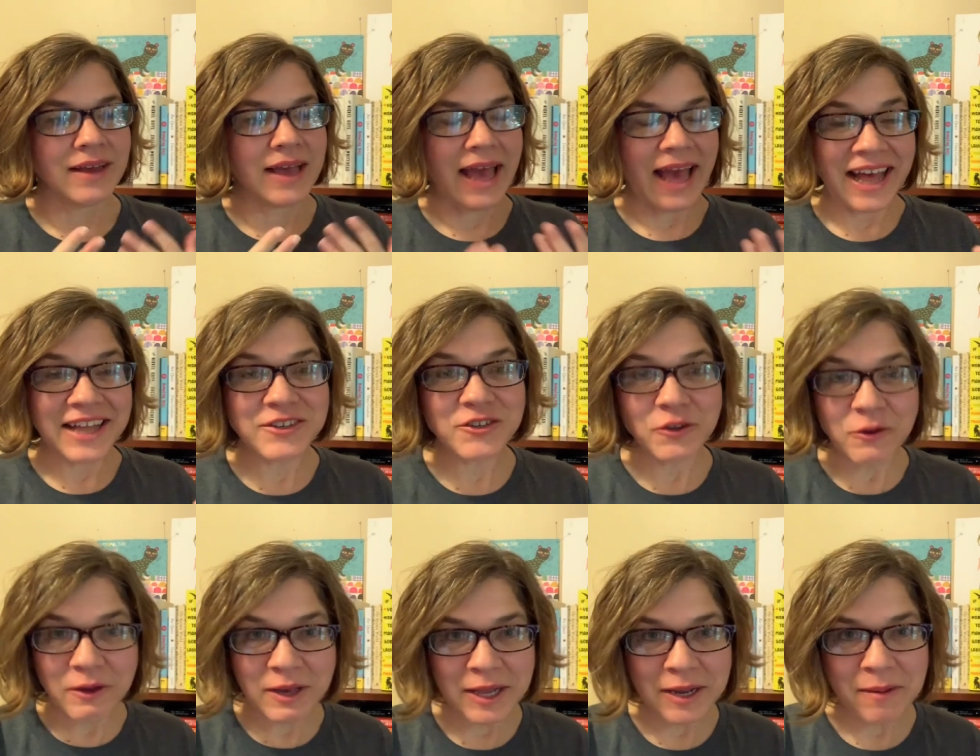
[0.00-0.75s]
as
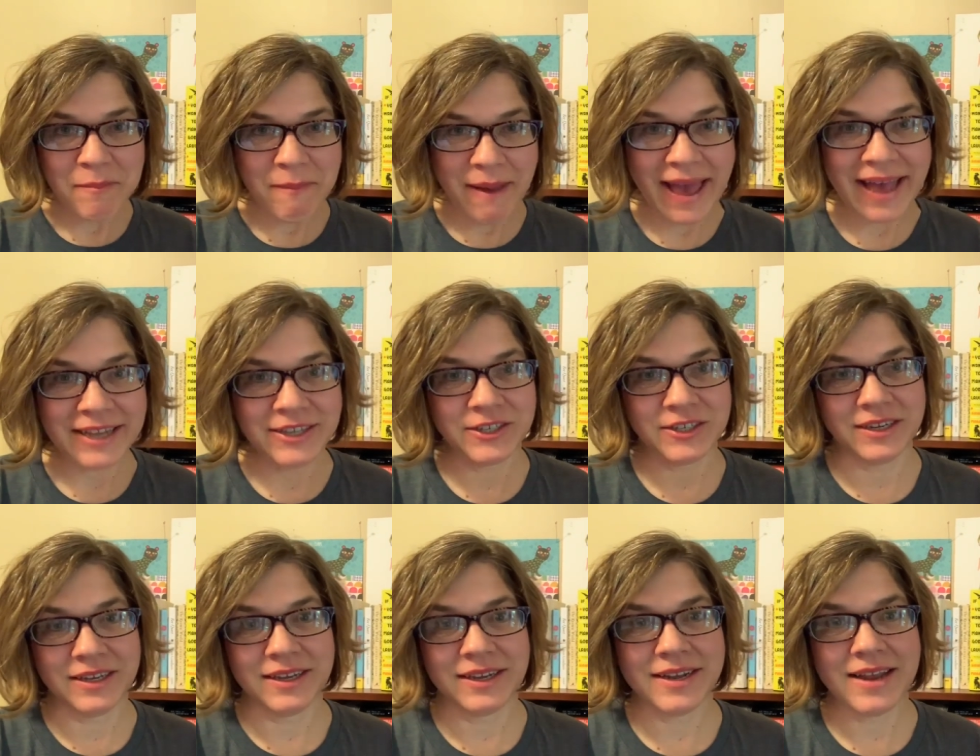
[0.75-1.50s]
you can
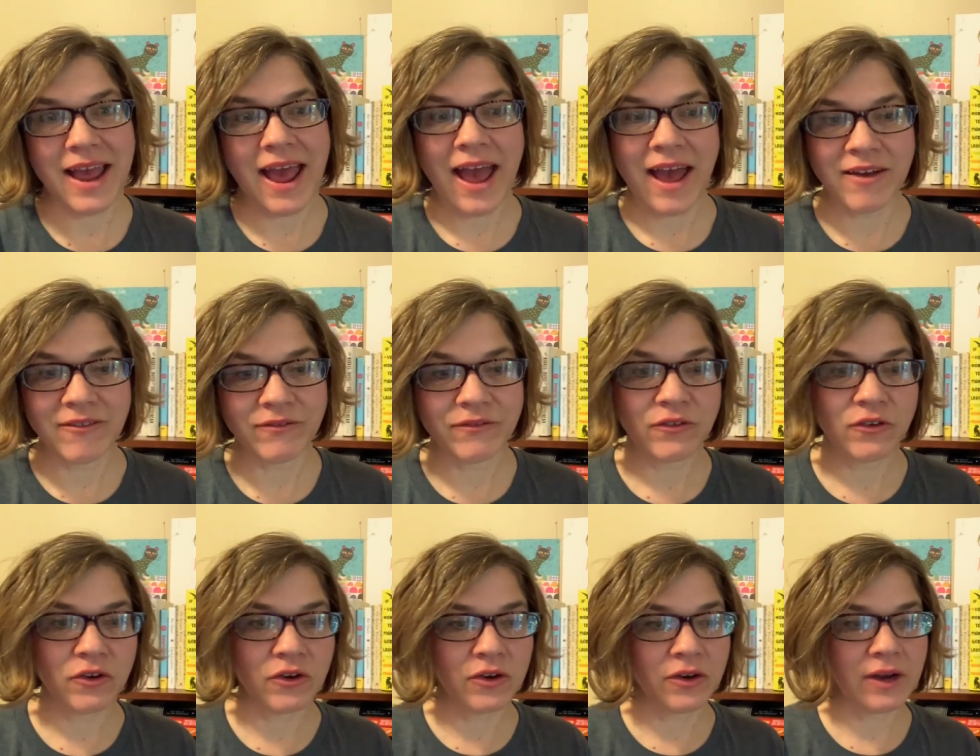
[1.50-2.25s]
imagine,
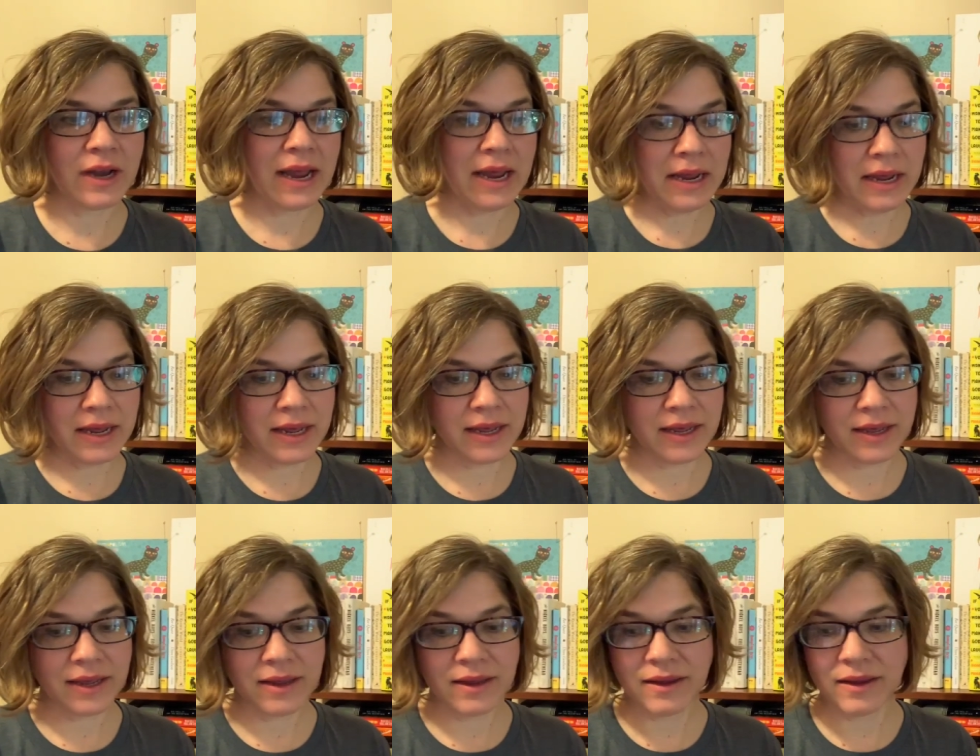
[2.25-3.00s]
after
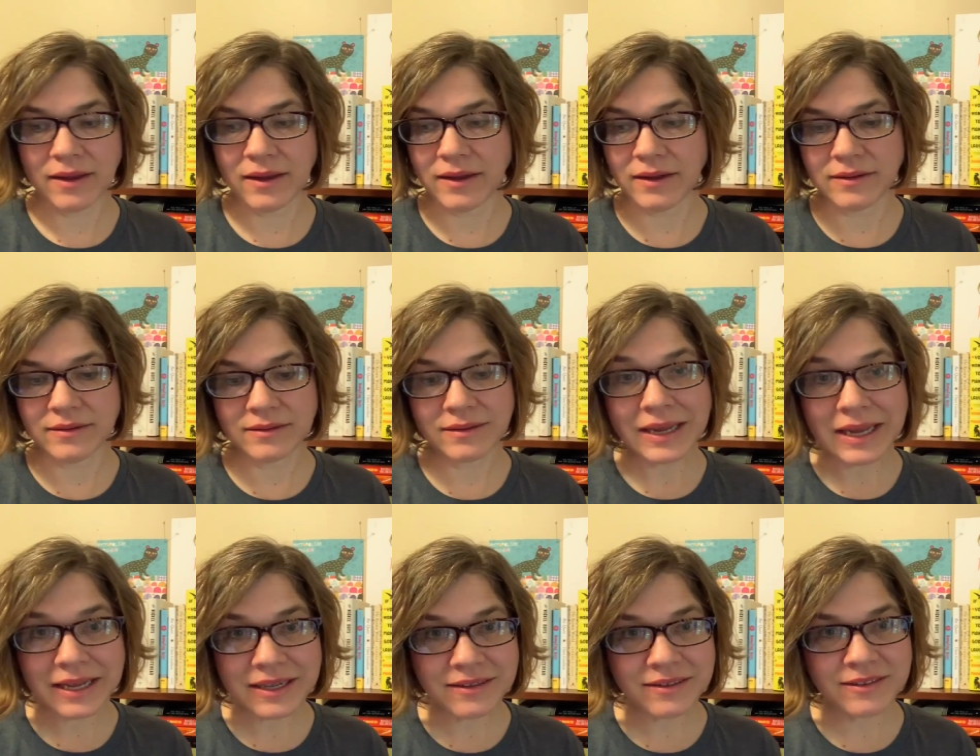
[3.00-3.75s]
a
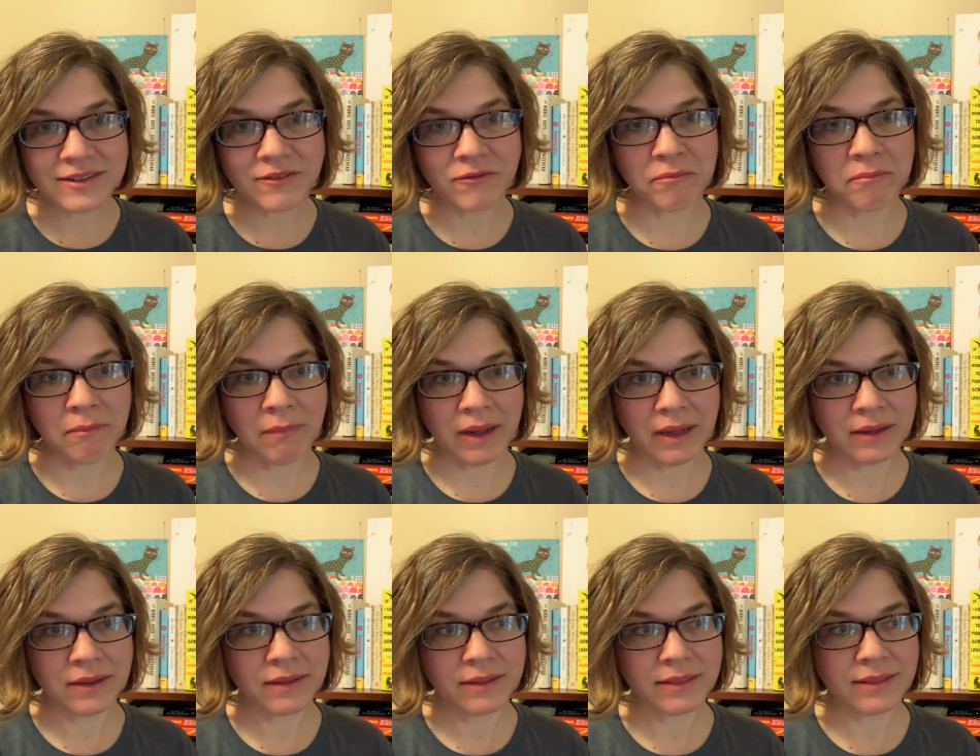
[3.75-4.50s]
intensive
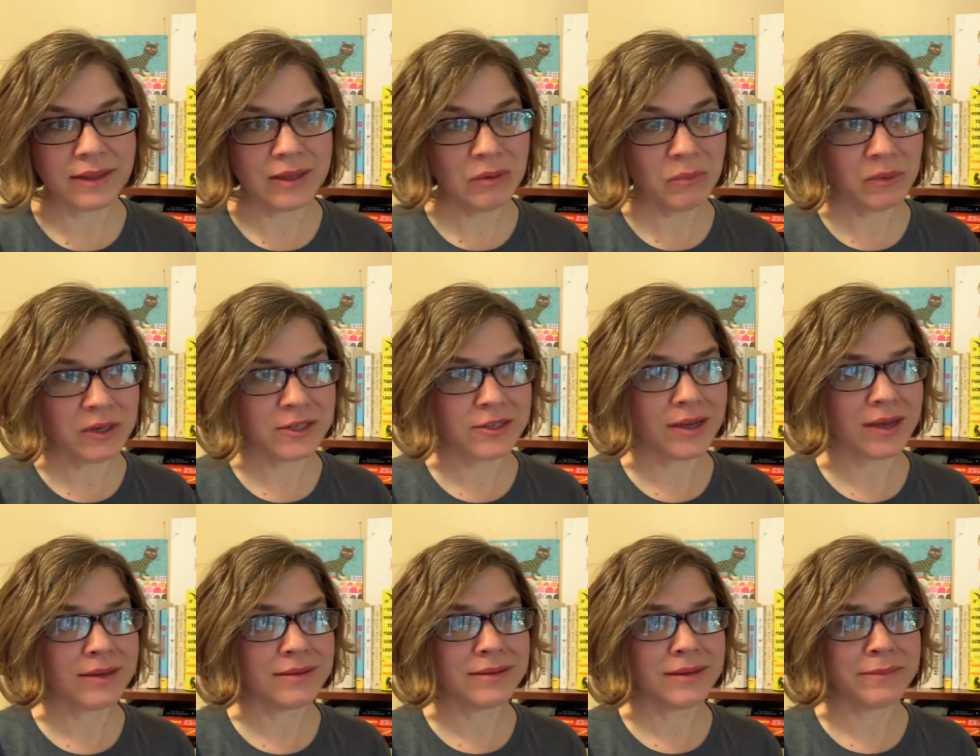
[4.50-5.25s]
month in which
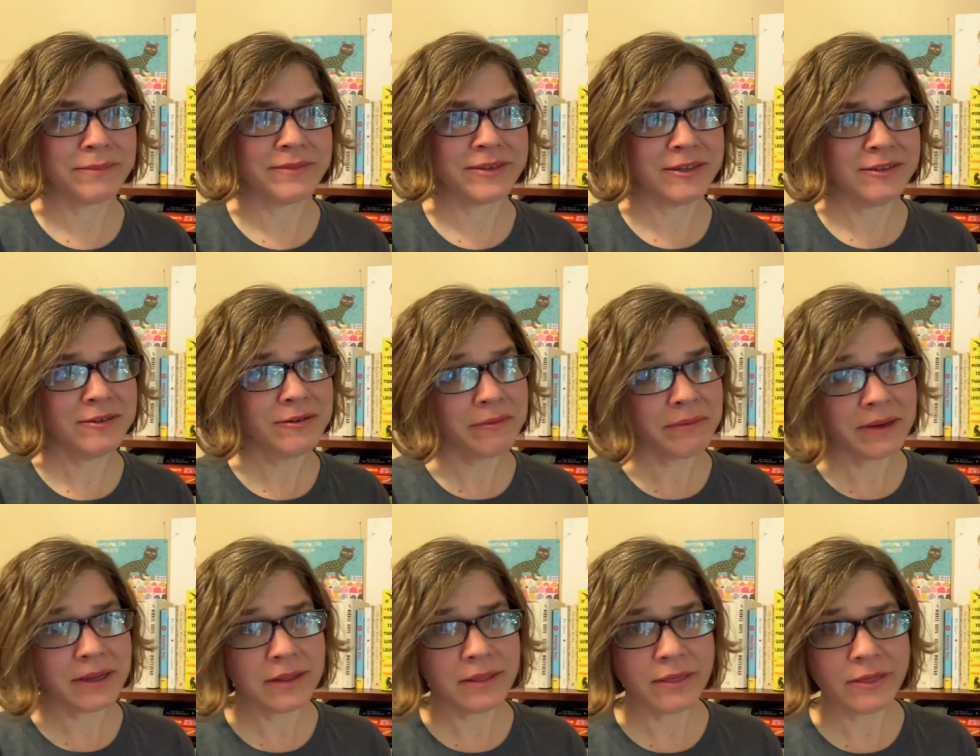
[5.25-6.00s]
I attempted to
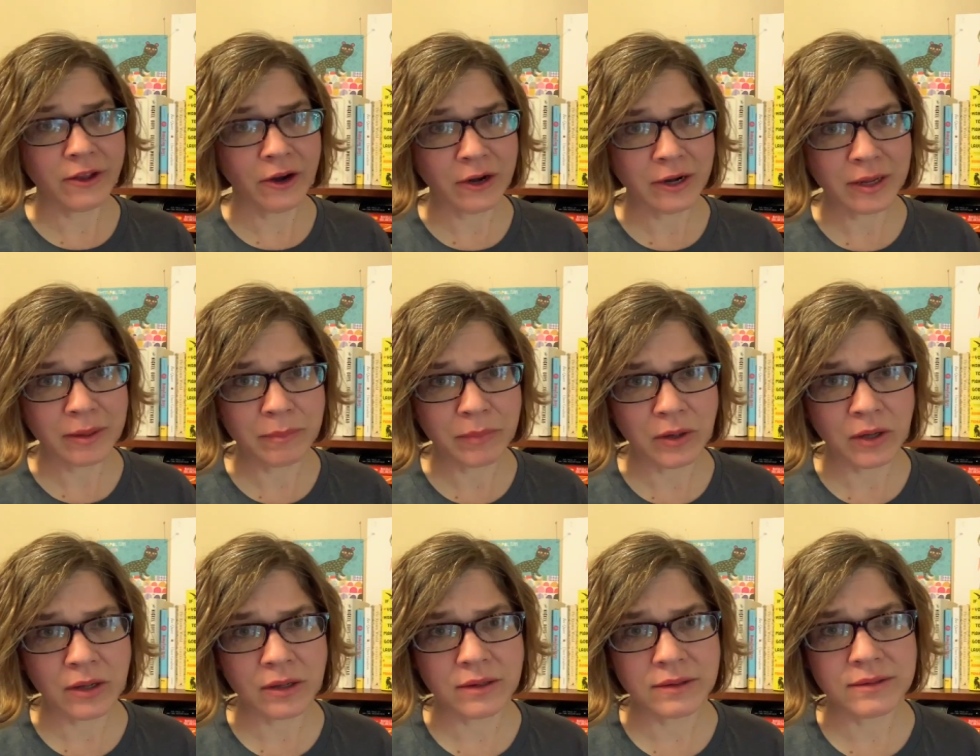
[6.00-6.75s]
read 30
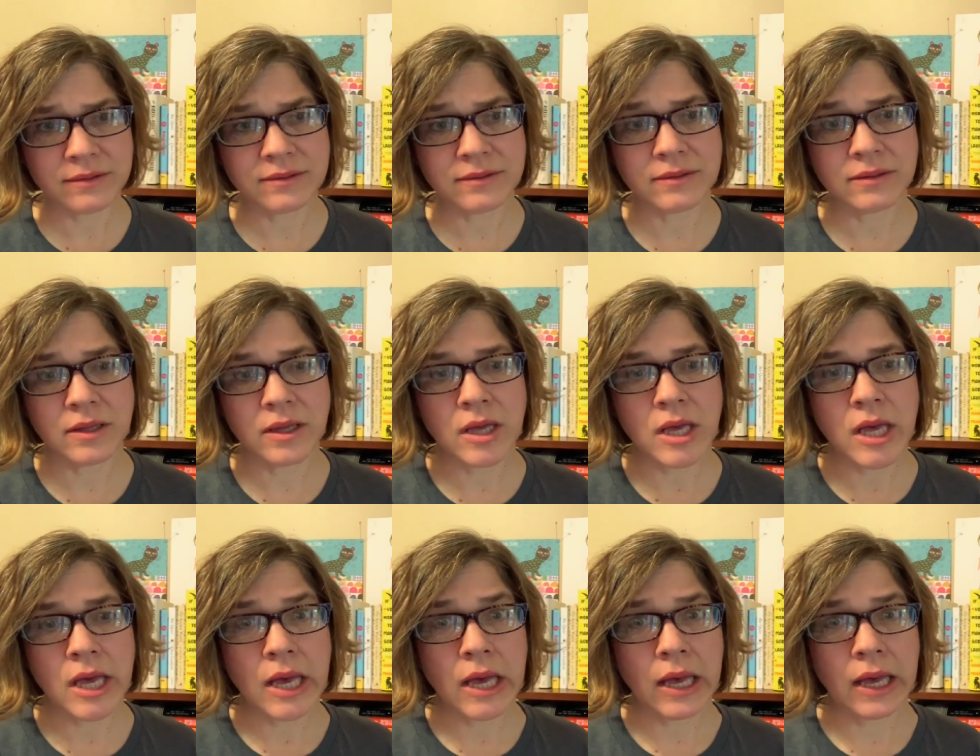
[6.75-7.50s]
books
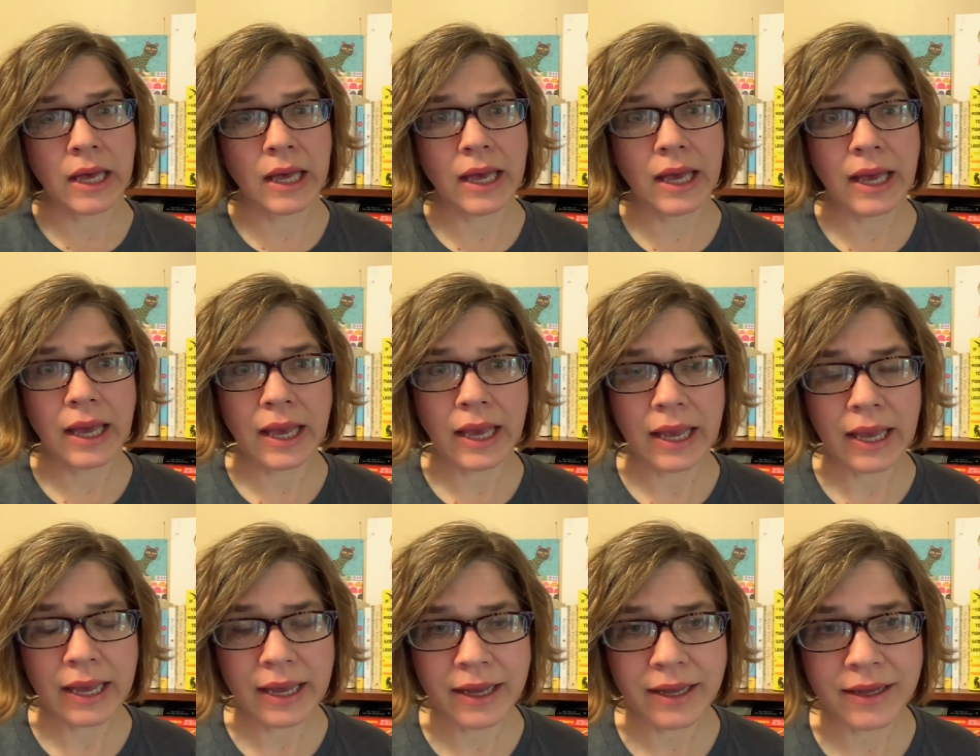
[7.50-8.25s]

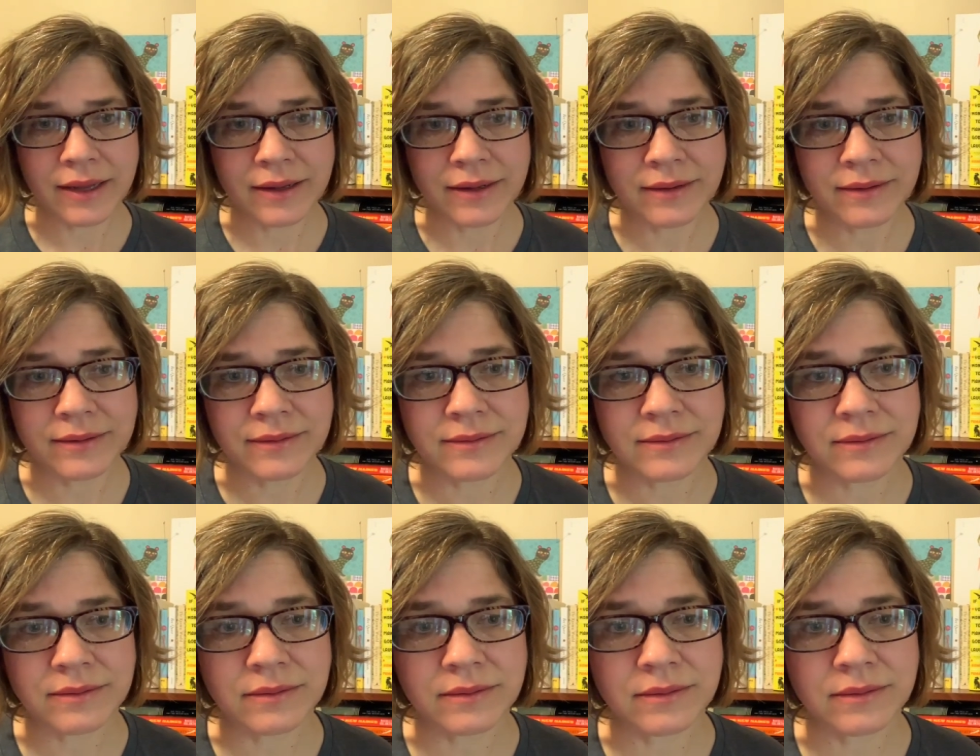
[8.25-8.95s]
and